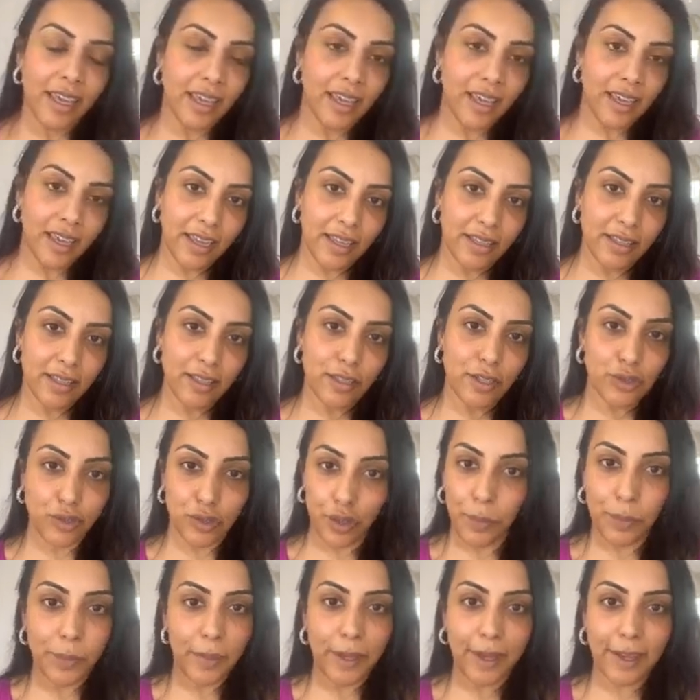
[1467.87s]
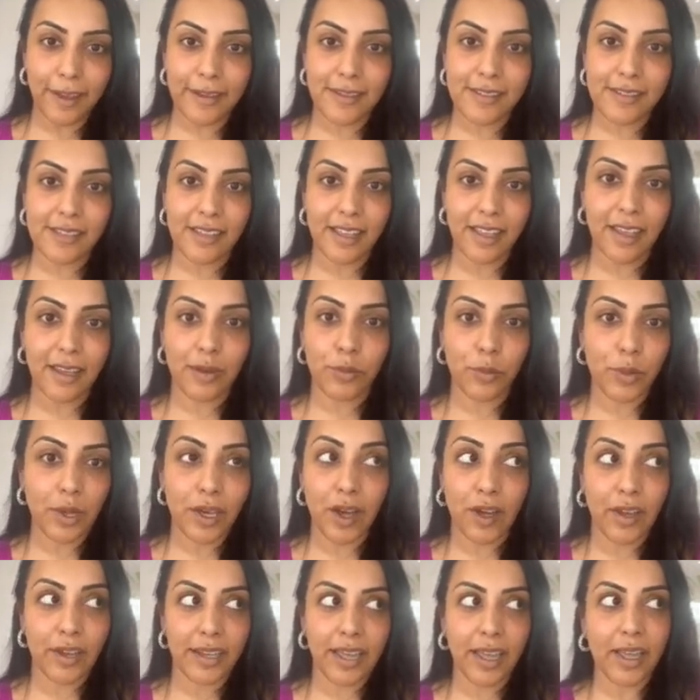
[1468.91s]
in the tropics that we
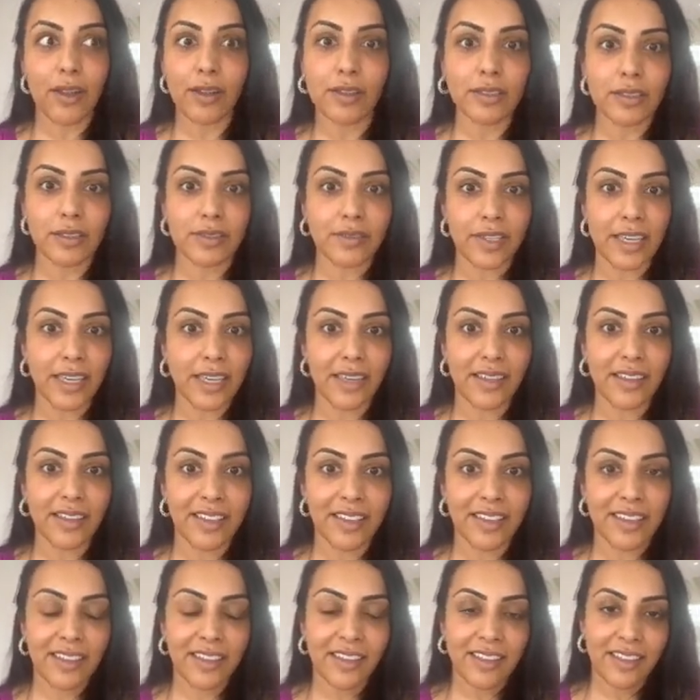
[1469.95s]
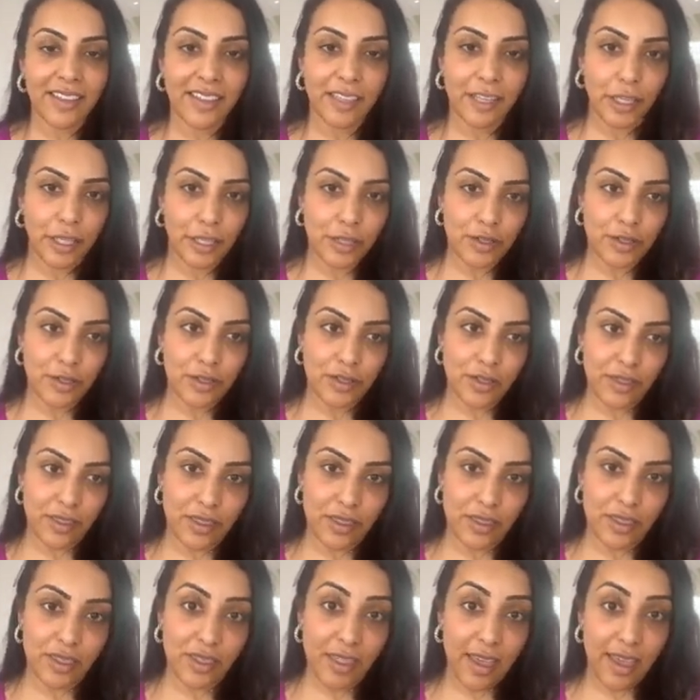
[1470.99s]
can't get hold of here. You know,
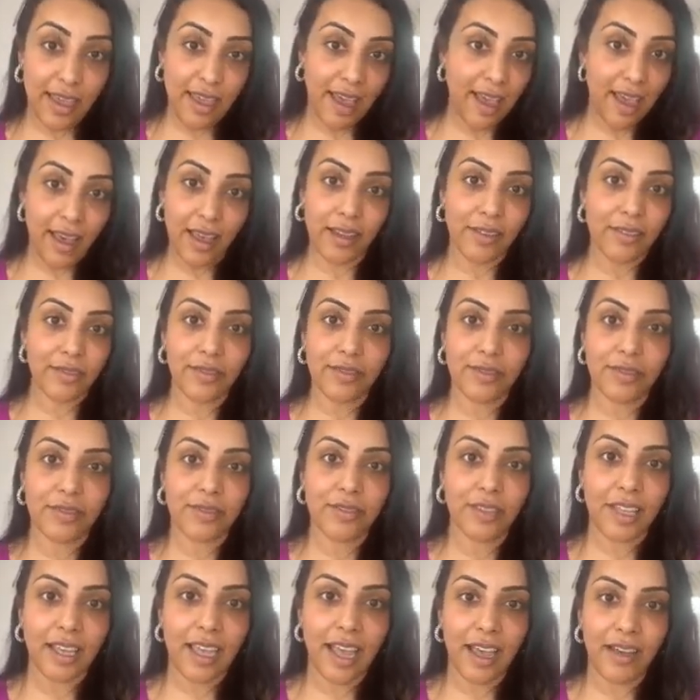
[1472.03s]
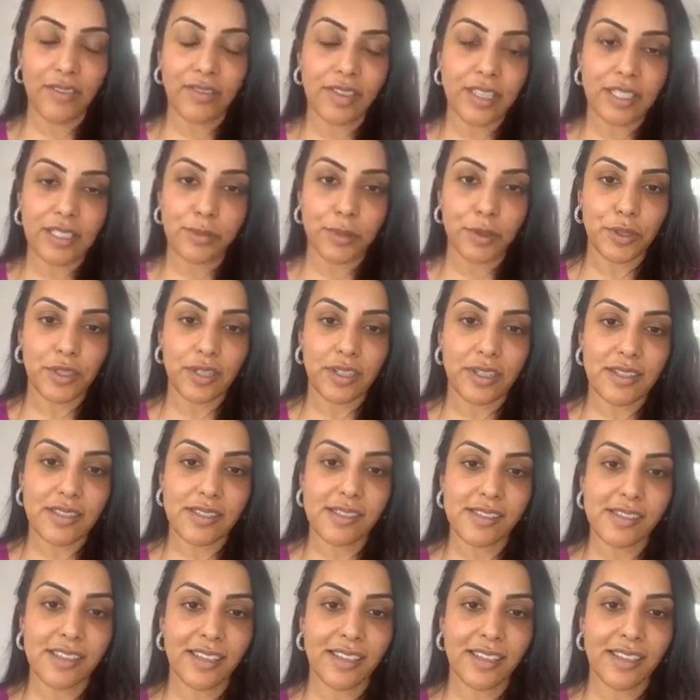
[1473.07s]
they have these products.